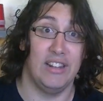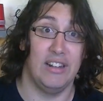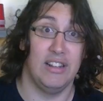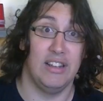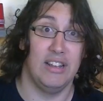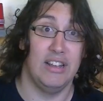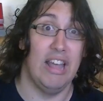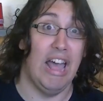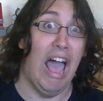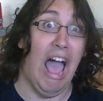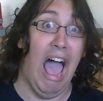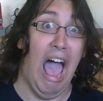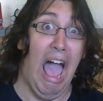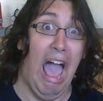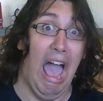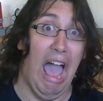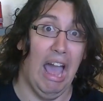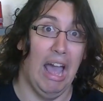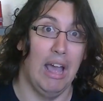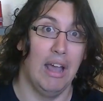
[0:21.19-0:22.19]
Ah.
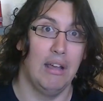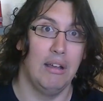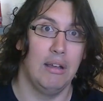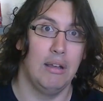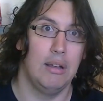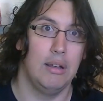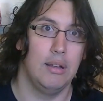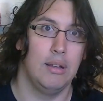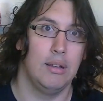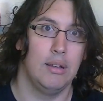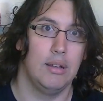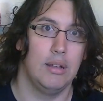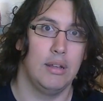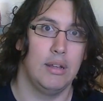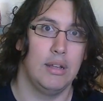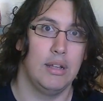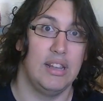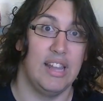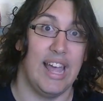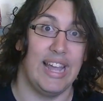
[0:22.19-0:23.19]
Ah. Like and
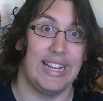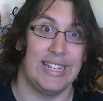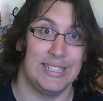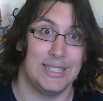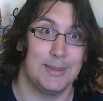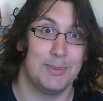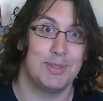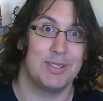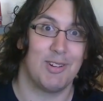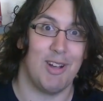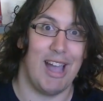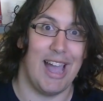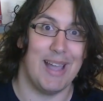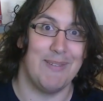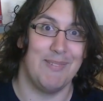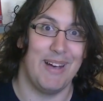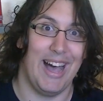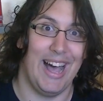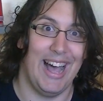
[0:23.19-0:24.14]
subscribe. Like and subscribe.